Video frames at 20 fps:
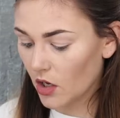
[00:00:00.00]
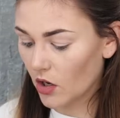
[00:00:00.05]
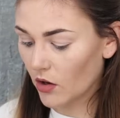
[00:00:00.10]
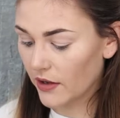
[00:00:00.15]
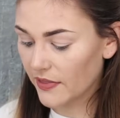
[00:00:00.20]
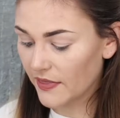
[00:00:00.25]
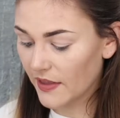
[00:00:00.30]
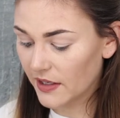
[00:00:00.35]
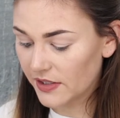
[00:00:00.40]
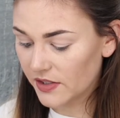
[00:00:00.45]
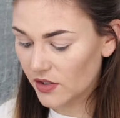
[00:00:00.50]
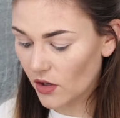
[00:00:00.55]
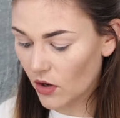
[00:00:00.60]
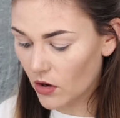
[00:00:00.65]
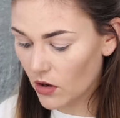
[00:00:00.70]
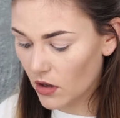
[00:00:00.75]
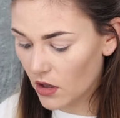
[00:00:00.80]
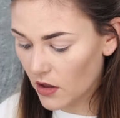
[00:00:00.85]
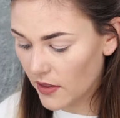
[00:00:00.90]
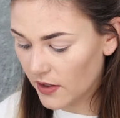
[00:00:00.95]
Alright, that is
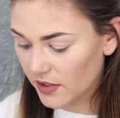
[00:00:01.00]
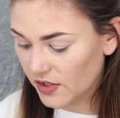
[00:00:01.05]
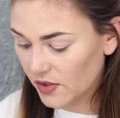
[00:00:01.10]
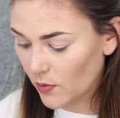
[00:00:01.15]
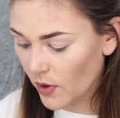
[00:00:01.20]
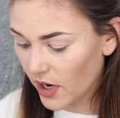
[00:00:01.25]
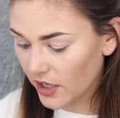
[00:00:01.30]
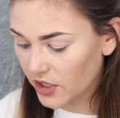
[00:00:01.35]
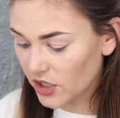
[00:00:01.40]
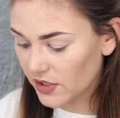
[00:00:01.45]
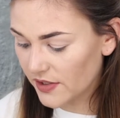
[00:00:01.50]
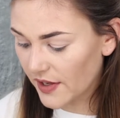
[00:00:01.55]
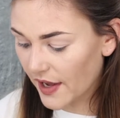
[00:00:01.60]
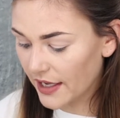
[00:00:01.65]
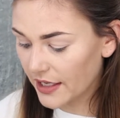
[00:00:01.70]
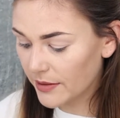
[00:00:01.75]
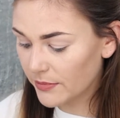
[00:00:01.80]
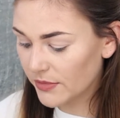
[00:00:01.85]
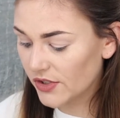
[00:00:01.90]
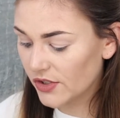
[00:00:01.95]
all the swatches.
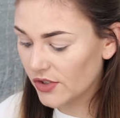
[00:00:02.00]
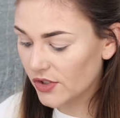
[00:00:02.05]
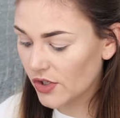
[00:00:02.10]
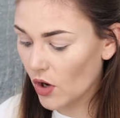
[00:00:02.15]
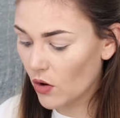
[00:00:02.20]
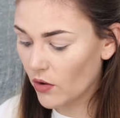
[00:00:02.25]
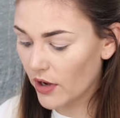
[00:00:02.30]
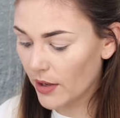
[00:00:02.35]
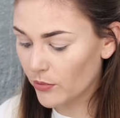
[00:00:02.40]
I am so